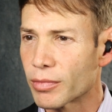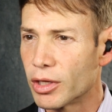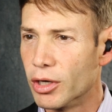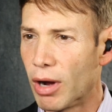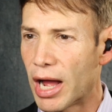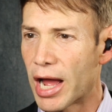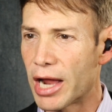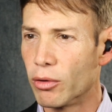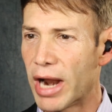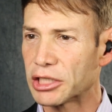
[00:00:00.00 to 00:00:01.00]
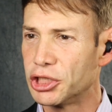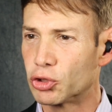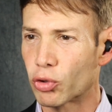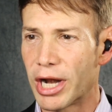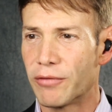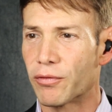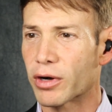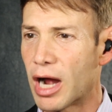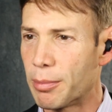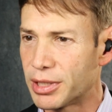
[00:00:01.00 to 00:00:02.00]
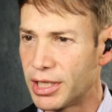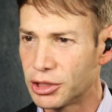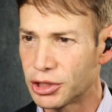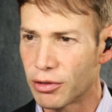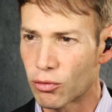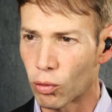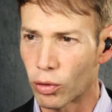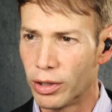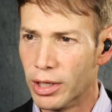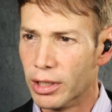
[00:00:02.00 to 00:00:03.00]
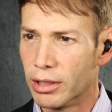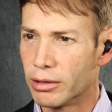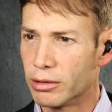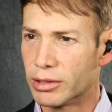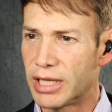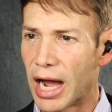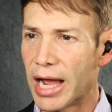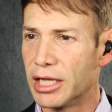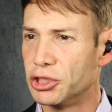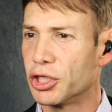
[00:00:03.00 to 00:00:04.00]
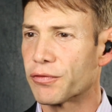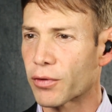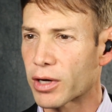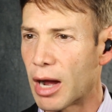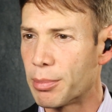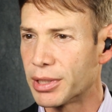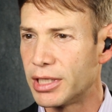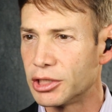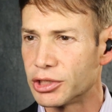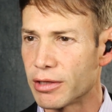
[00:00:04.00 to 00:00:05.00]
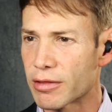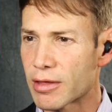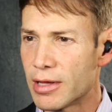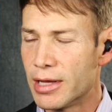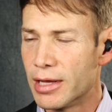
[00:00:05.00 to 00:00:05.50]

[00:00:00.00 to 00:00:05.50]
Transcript: I don't actually train for competitions or diet just for competitions.